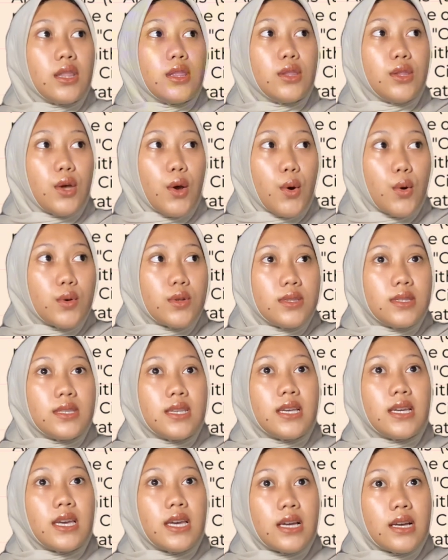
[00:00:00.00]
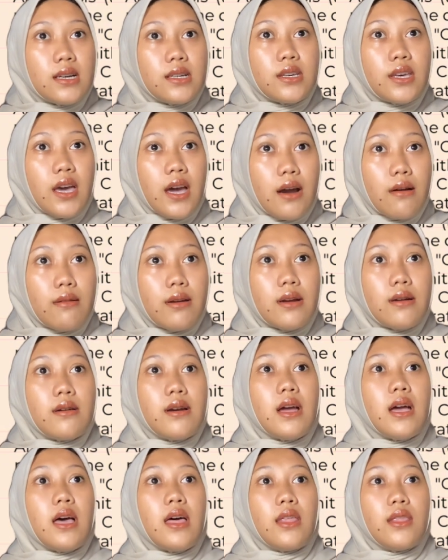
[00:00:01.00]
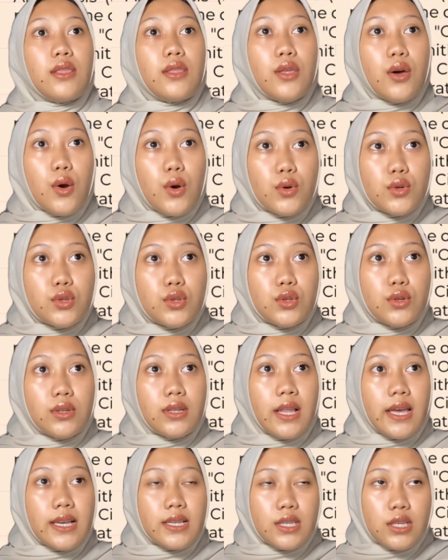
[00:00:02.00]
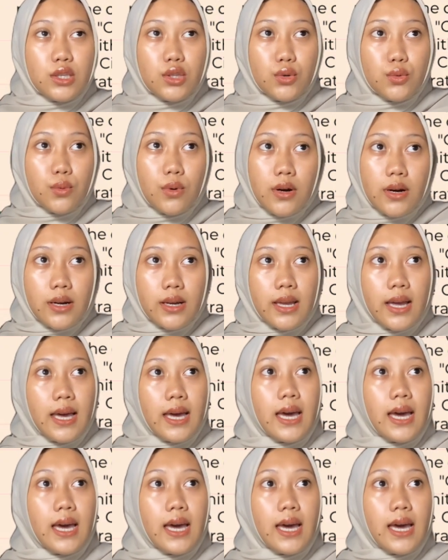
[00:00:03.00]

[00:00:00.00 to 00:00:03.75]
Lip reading: those seeking a career, those too lazy to work,